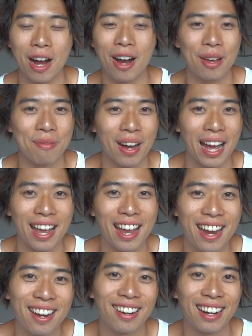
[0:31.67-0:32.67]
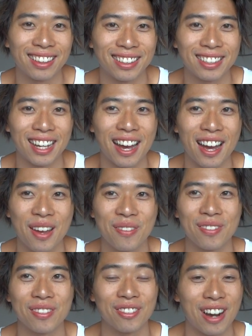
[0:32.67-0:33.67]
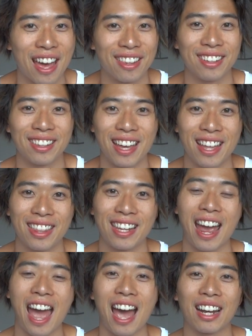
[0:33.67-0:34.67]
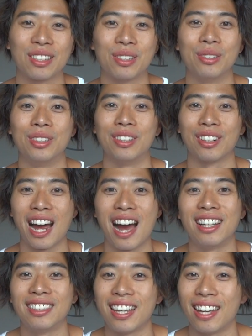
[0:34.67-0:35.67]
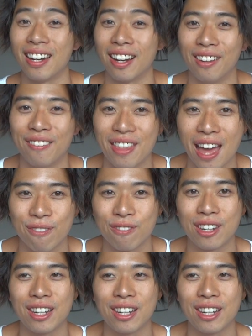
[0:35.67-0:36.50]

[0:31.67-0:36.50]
on my hair at the time rather than the actual content of that